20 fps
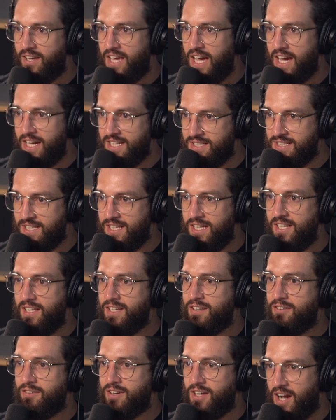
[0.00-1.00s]
Casey
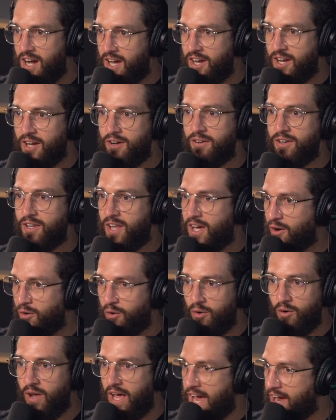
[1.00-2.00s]
and Ricardo and like
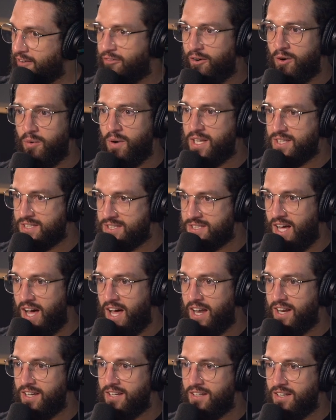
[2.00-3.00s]
all everyone
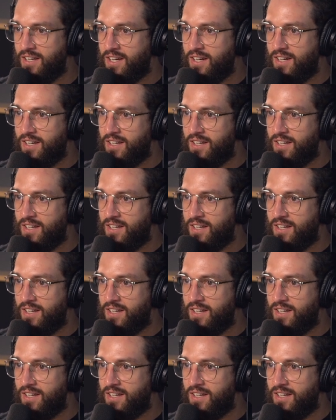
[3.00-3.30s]
started